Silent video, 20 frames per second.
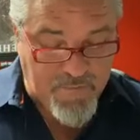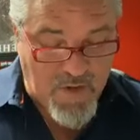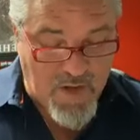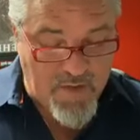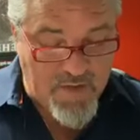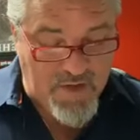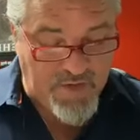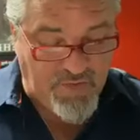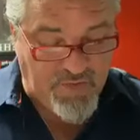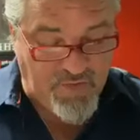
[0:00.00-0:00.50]

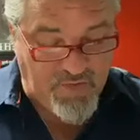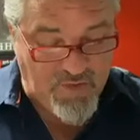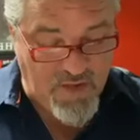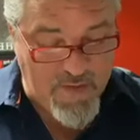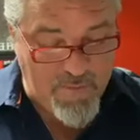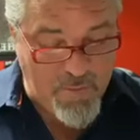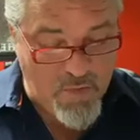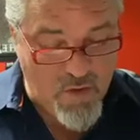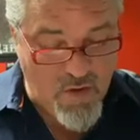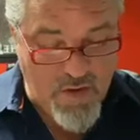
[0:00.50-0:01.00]
The
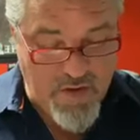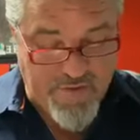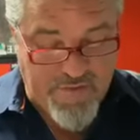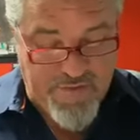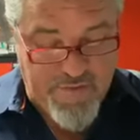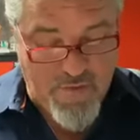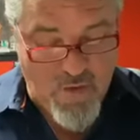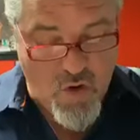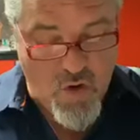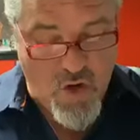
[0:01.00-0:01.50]
slip or the
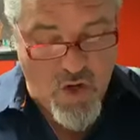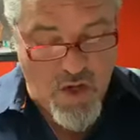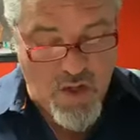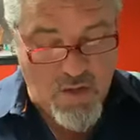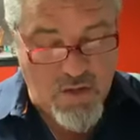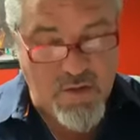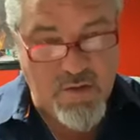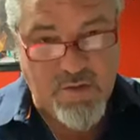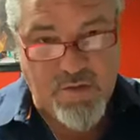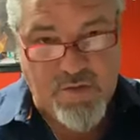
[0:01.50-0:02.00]

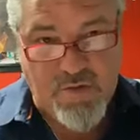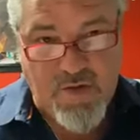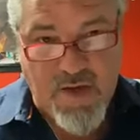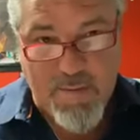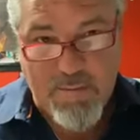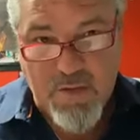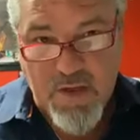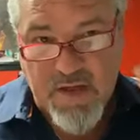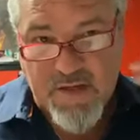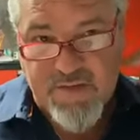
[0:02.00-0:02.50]
fall
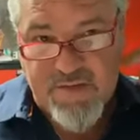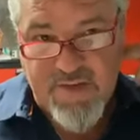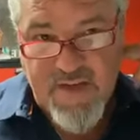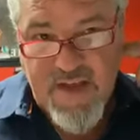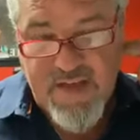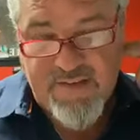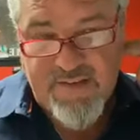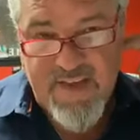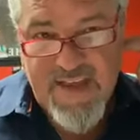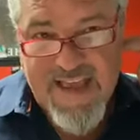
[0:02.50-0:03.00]

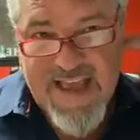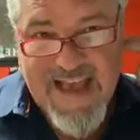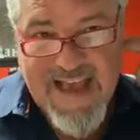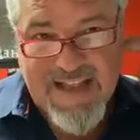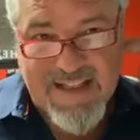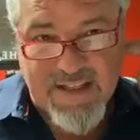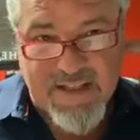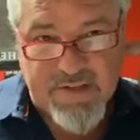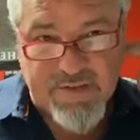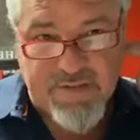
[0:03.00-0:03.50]
subluxates the
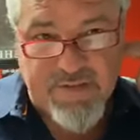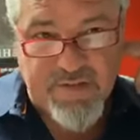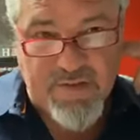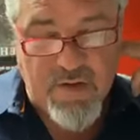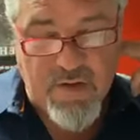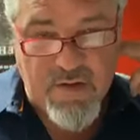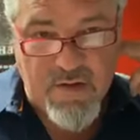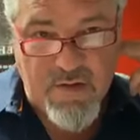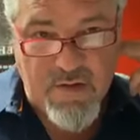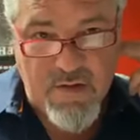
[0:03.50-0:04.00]
atlas.
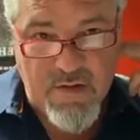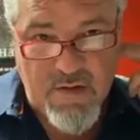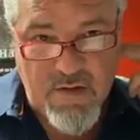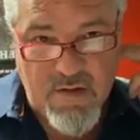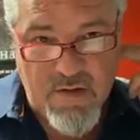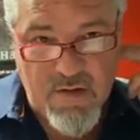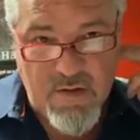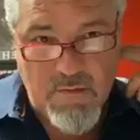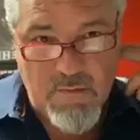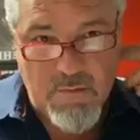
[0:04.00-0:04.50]

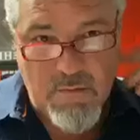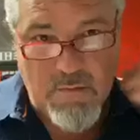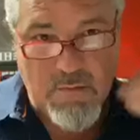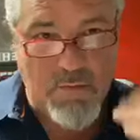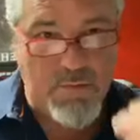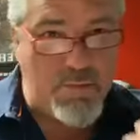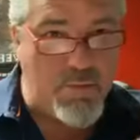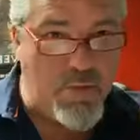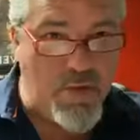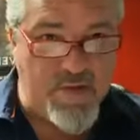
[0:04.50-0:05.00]

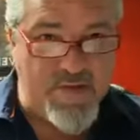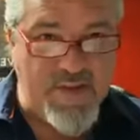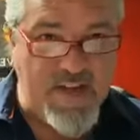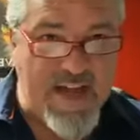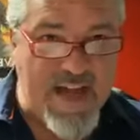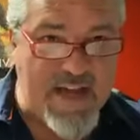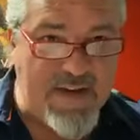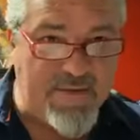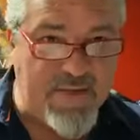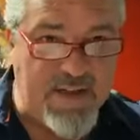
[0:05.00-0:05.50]
Puts it
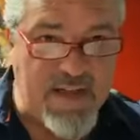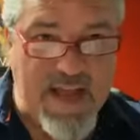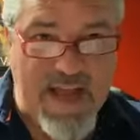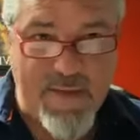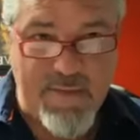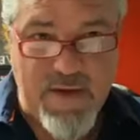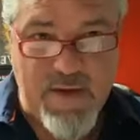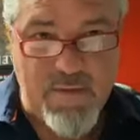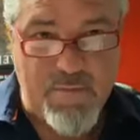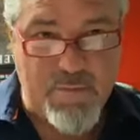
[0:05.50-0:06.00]
out of
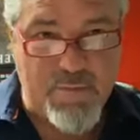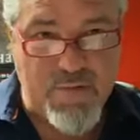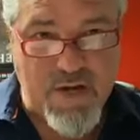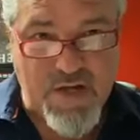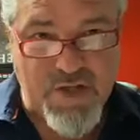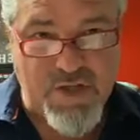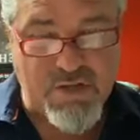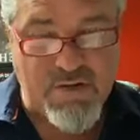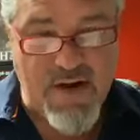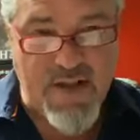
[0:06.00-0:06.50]
alignment,
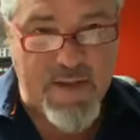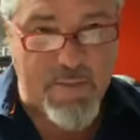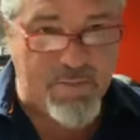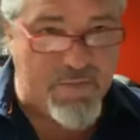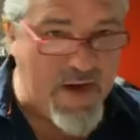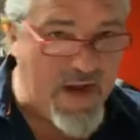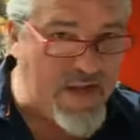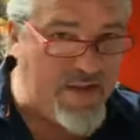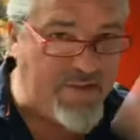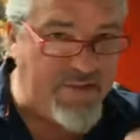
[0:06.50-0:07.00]
pressure on the
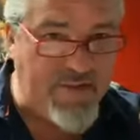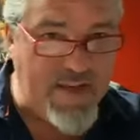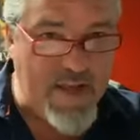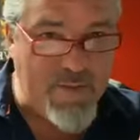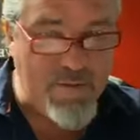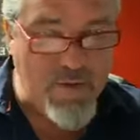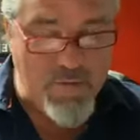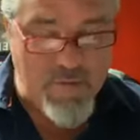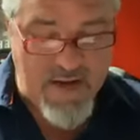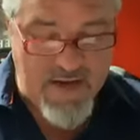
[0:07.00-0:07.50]

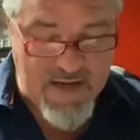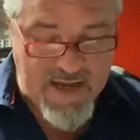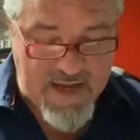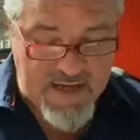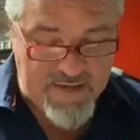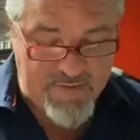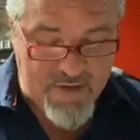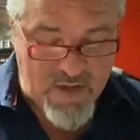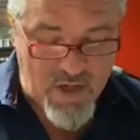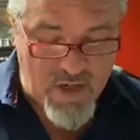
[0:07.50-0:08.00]
brainstem, you may not
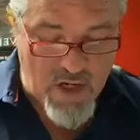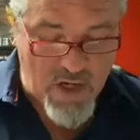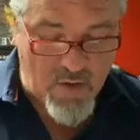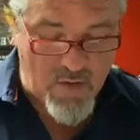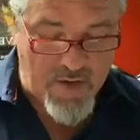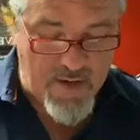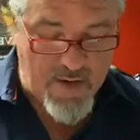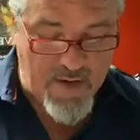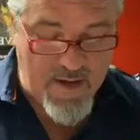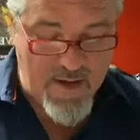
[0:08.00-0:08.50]
even know
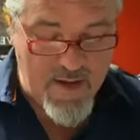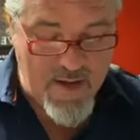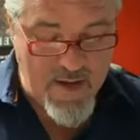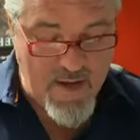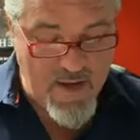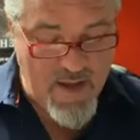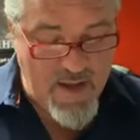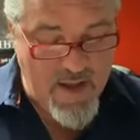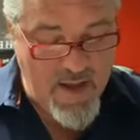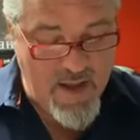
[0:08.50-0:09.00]
it.
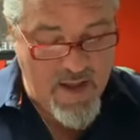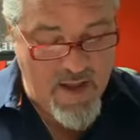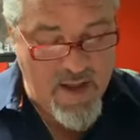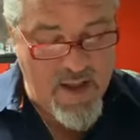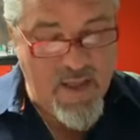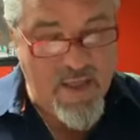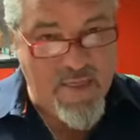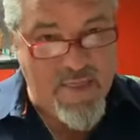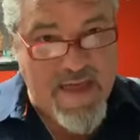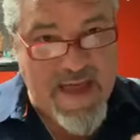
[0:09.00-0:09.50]

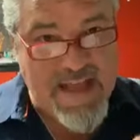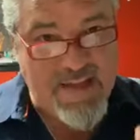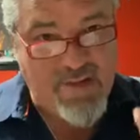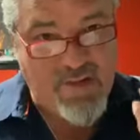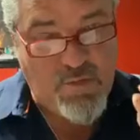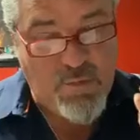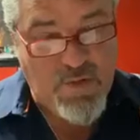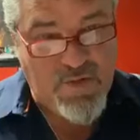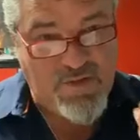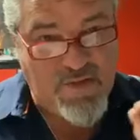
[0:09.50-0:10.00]
That
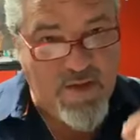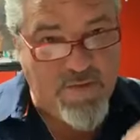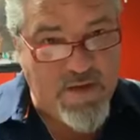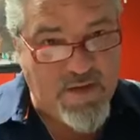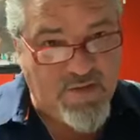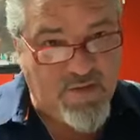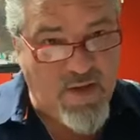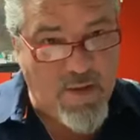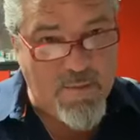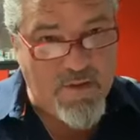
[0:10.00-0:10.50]
specific
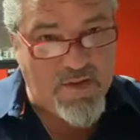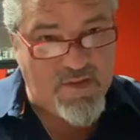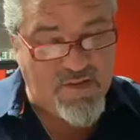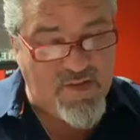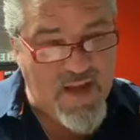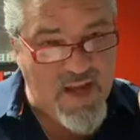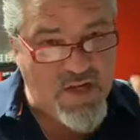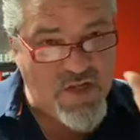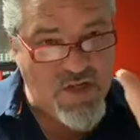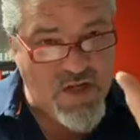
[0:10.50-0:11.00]

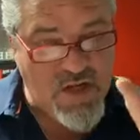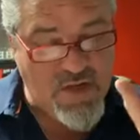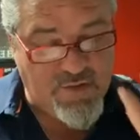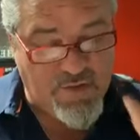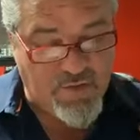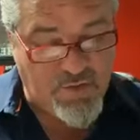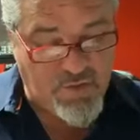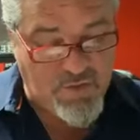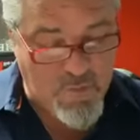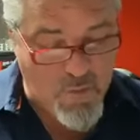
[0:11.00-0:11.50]
subluxation is
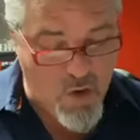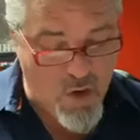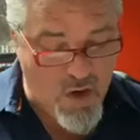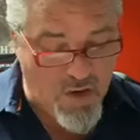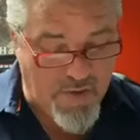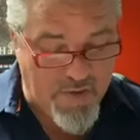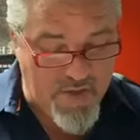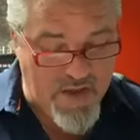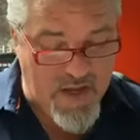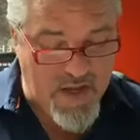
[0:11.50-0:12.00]
a small
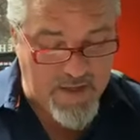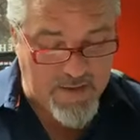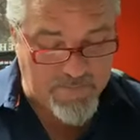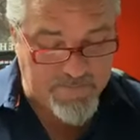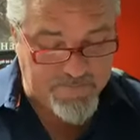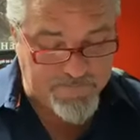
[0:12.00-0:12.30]
thing.